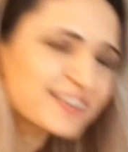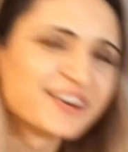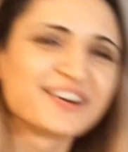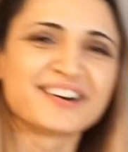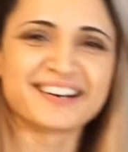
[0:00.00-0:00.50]

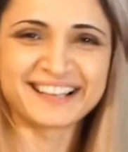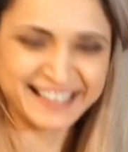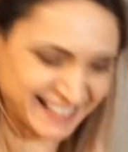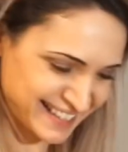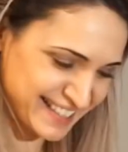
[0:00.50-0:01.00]
Ah,
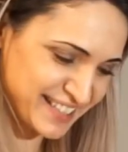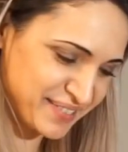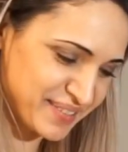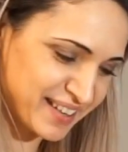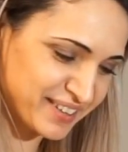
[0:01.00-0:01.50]
the
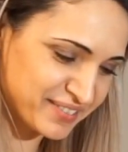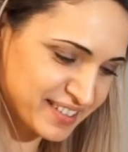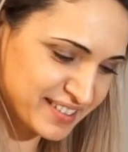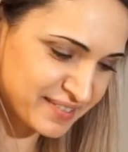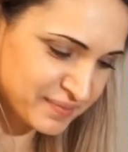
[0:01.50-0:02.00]
smell of
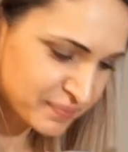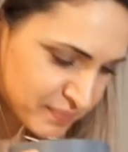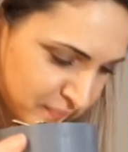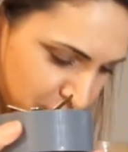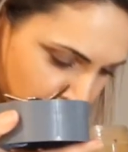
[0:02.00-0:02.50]

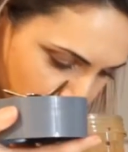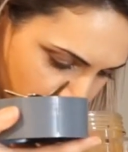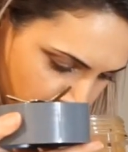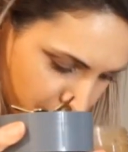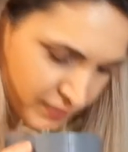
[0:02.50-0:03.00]

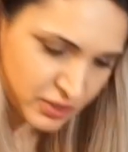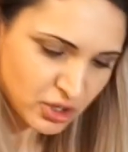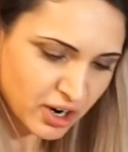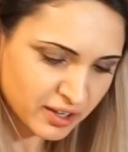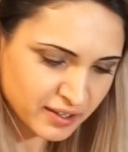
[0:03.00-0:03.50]
the
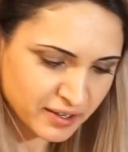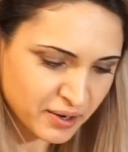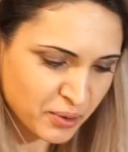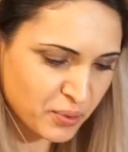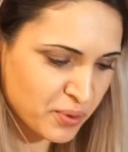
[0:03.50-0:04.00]
chocolate.
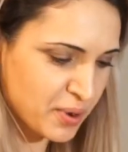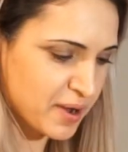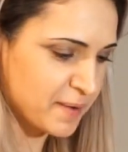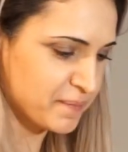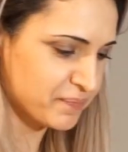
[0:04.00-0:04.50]
Whew.
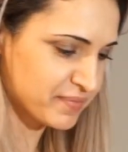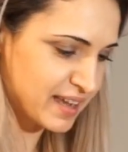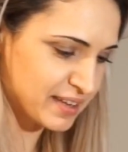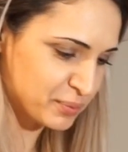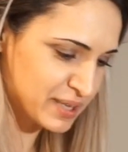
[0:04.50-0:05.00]

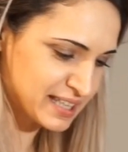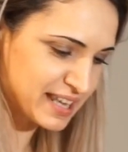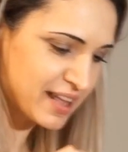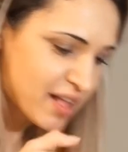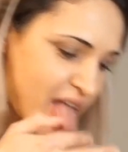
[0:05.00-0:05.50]
Whiskey.